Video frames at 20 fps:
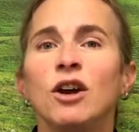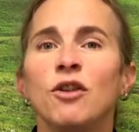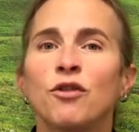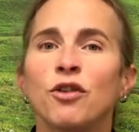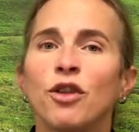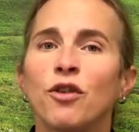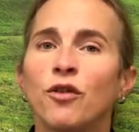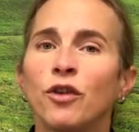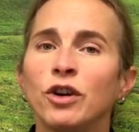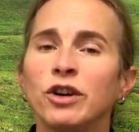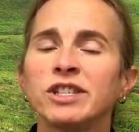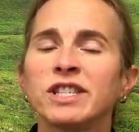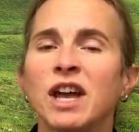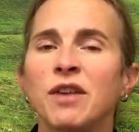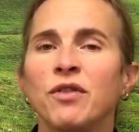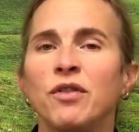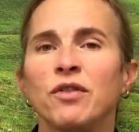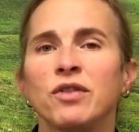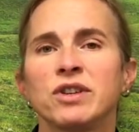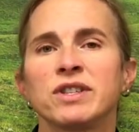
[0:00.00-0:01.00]
For the first
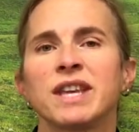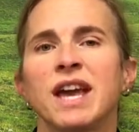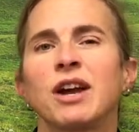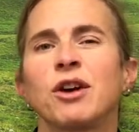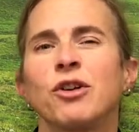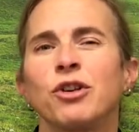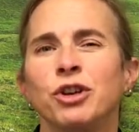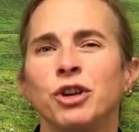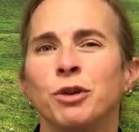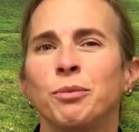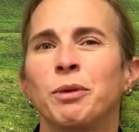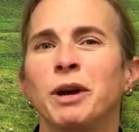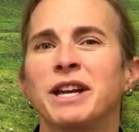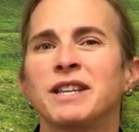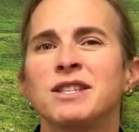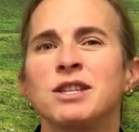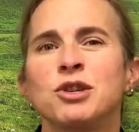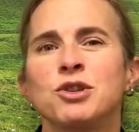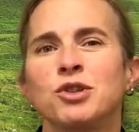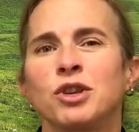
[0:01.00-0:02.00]
half of your cycle, your
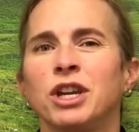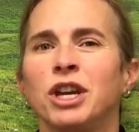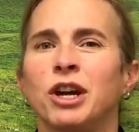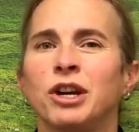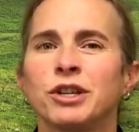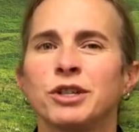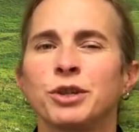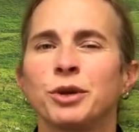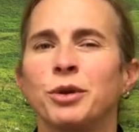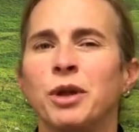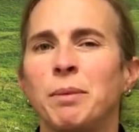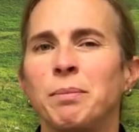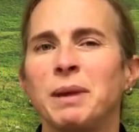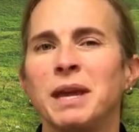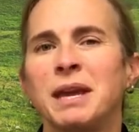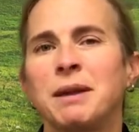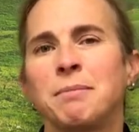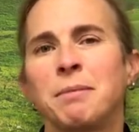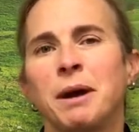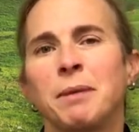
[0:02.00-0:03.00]
breasts usually aren't so
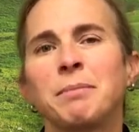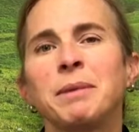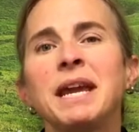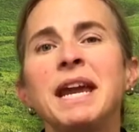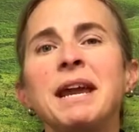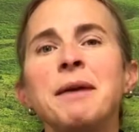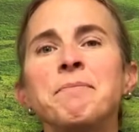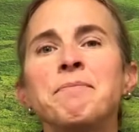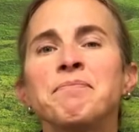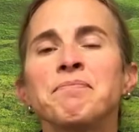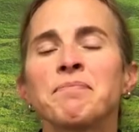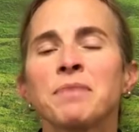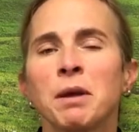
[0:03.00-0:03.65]
lumpy and bumpy,